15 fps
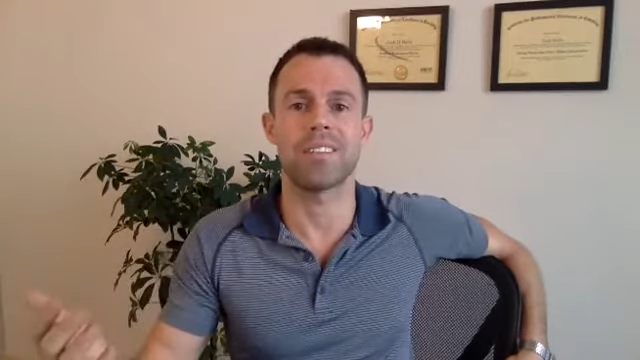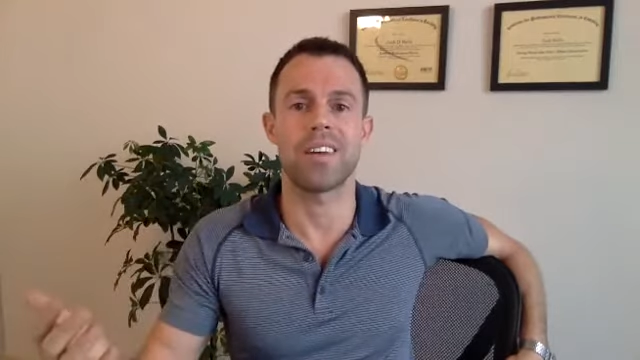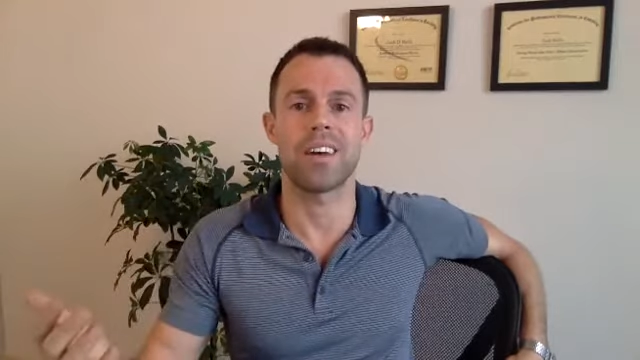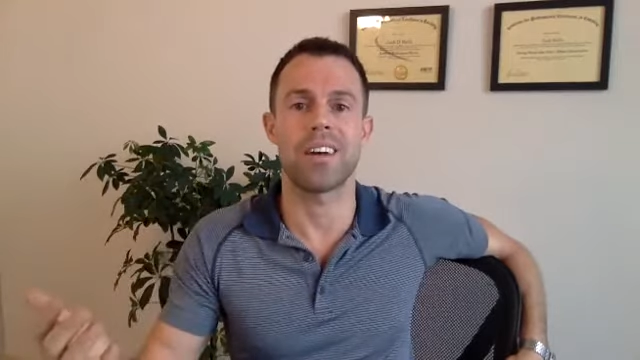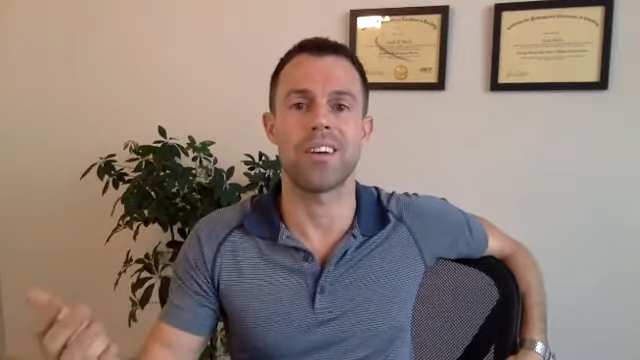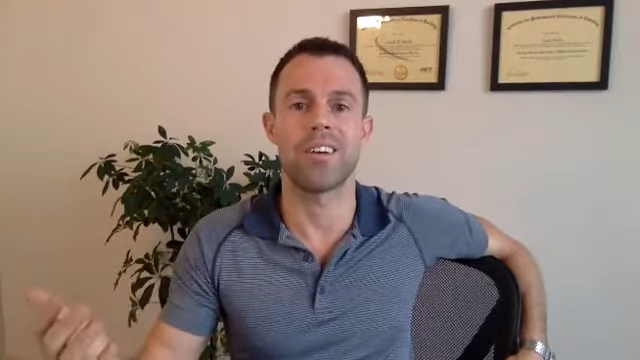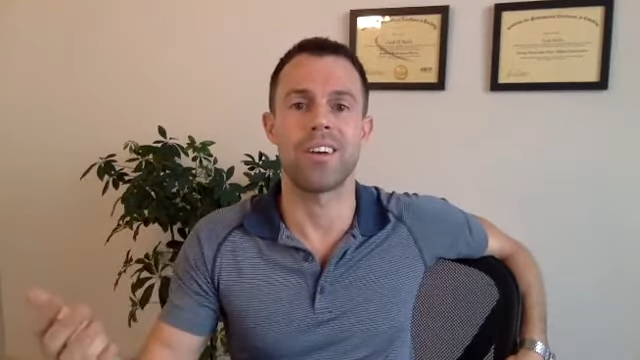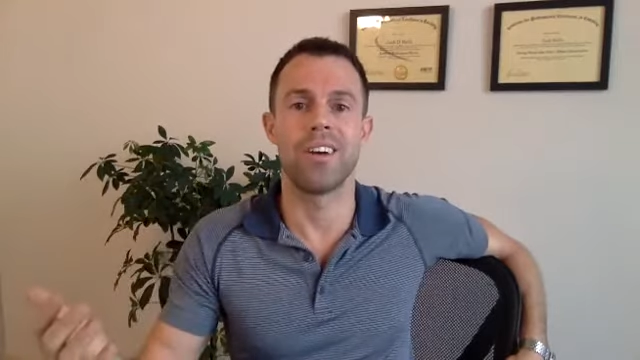that
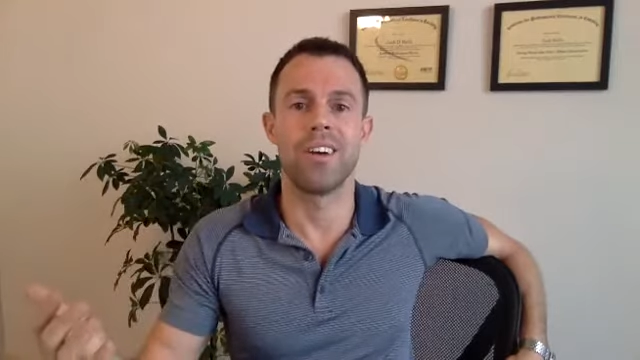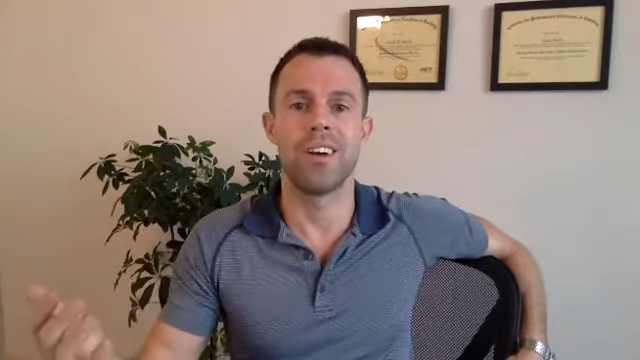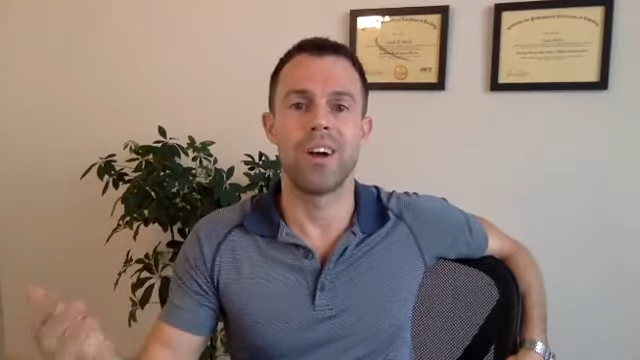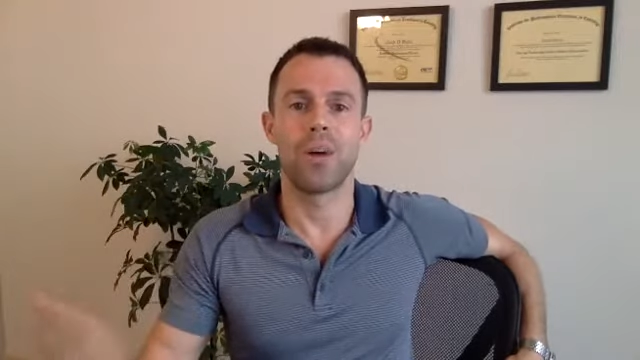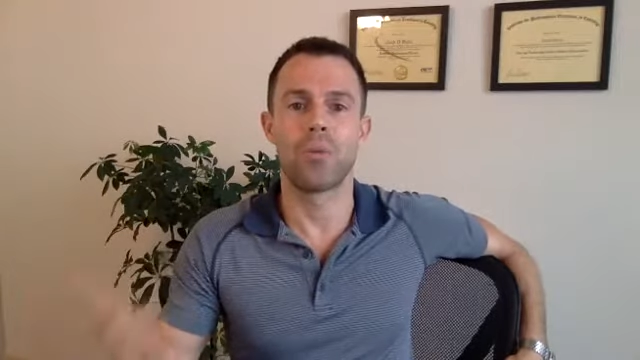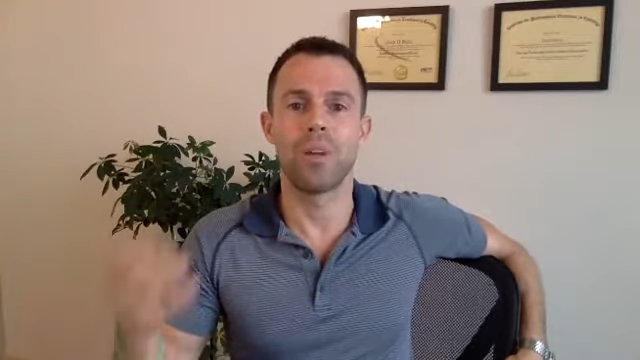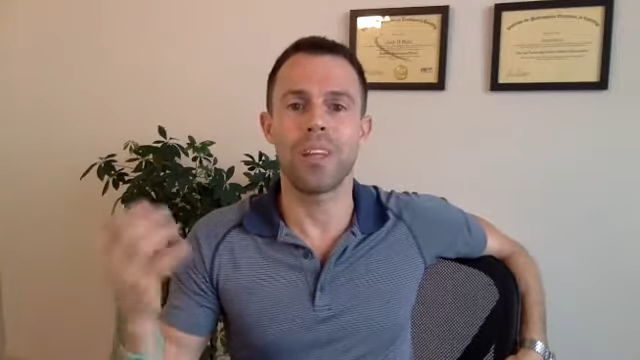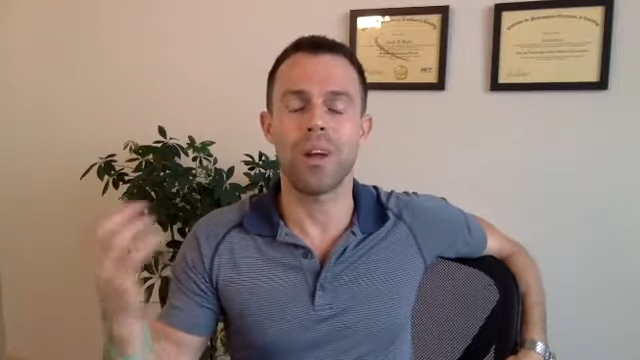are
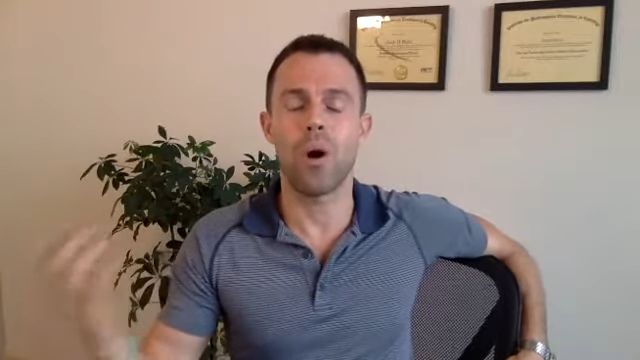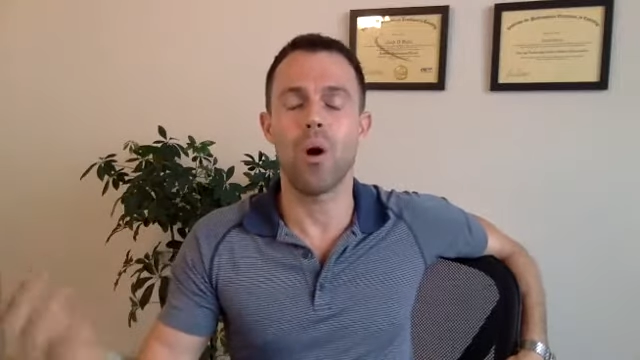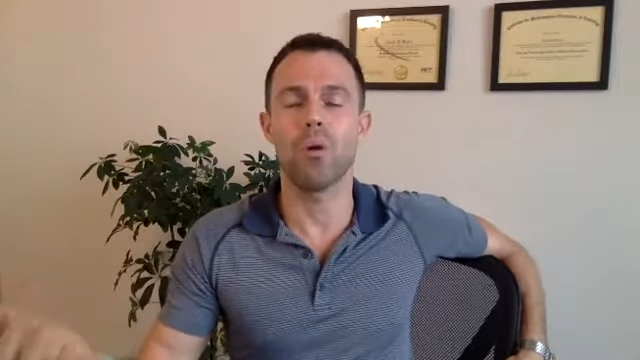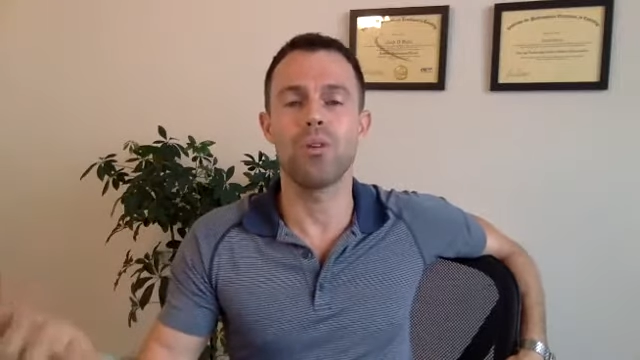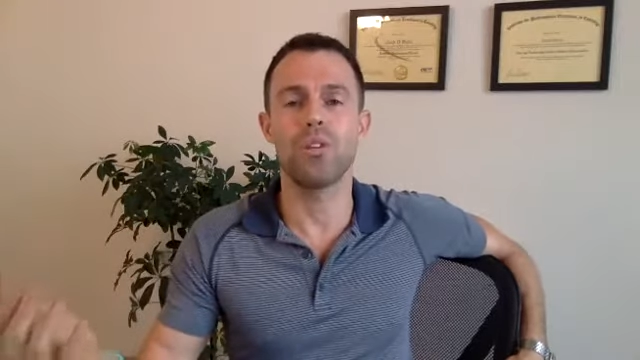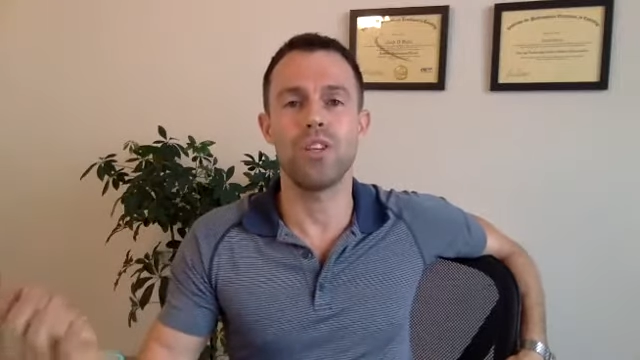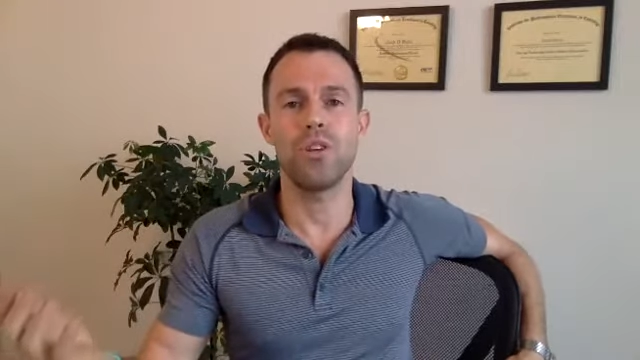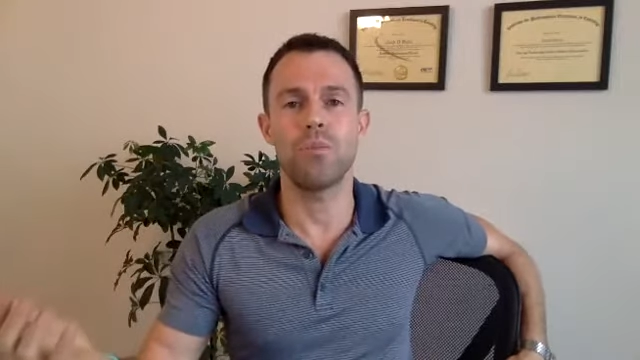really
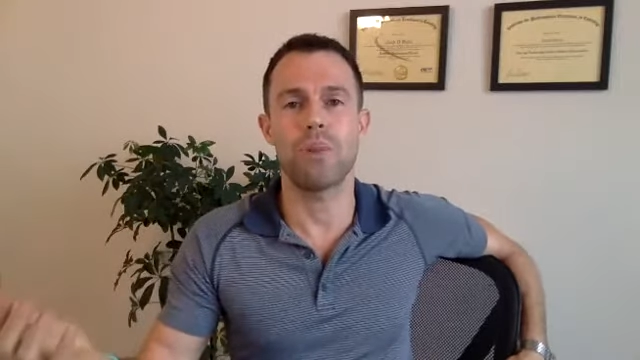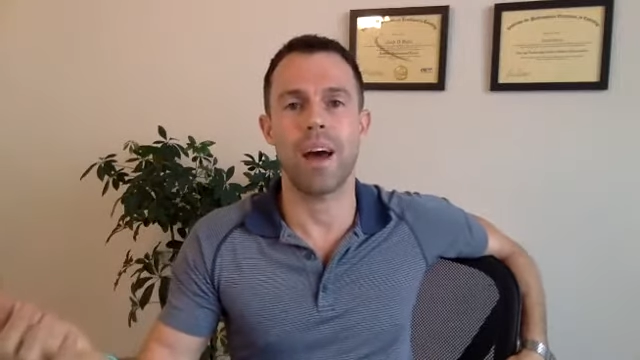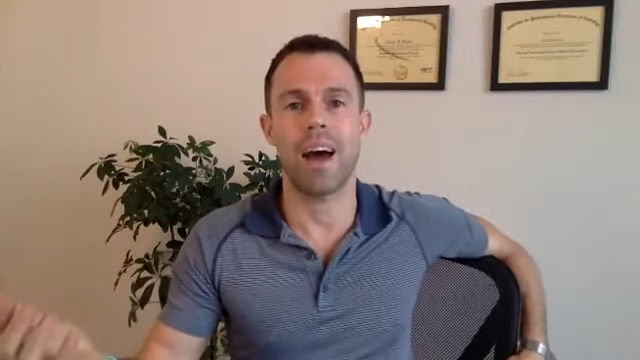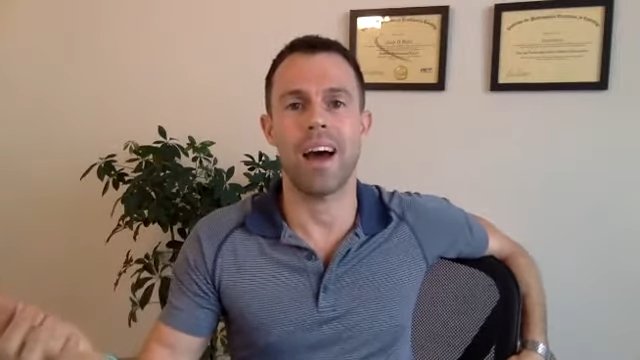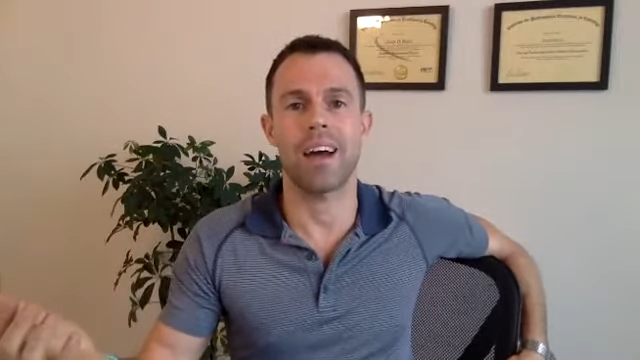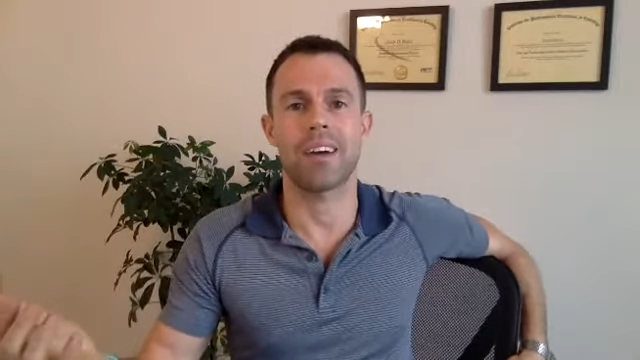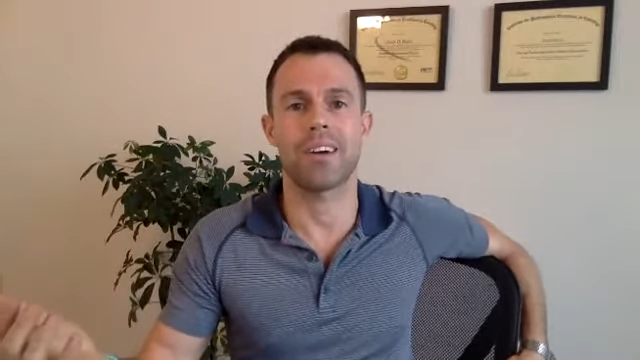holding you back